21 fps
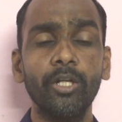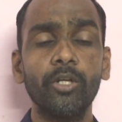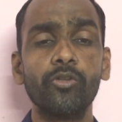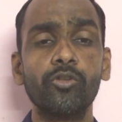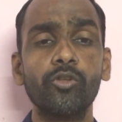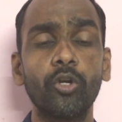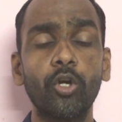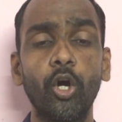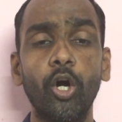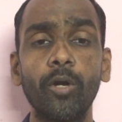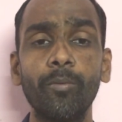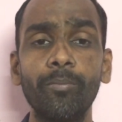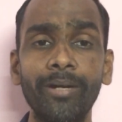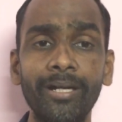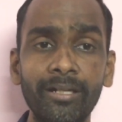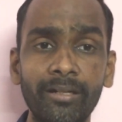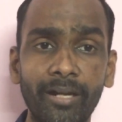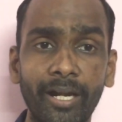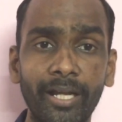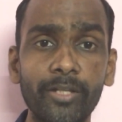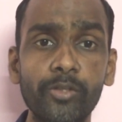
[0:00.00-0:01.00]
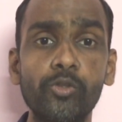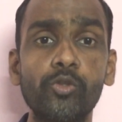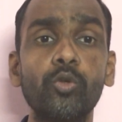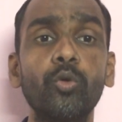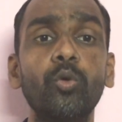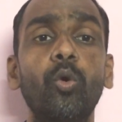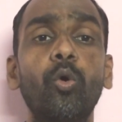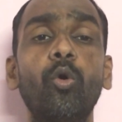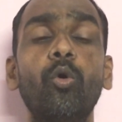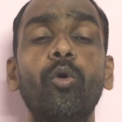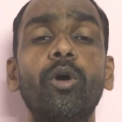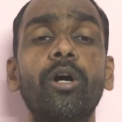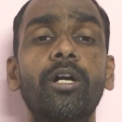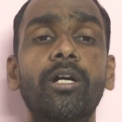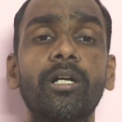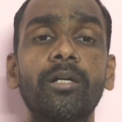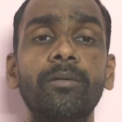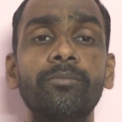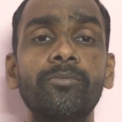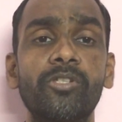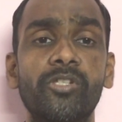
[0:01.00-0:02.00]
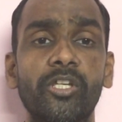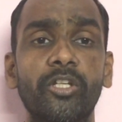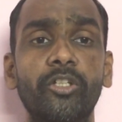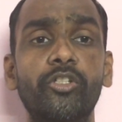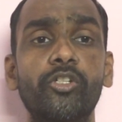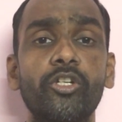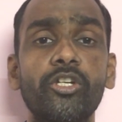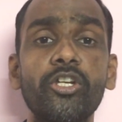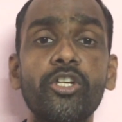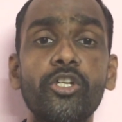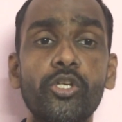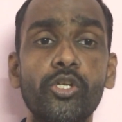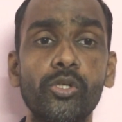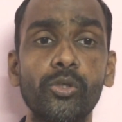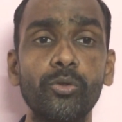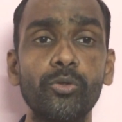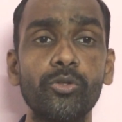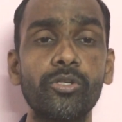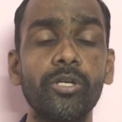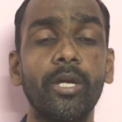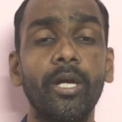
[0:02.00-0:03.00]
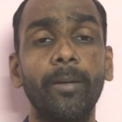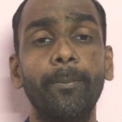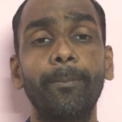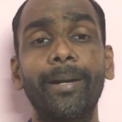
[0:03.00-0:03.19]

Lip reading: So government tries to overcome such issues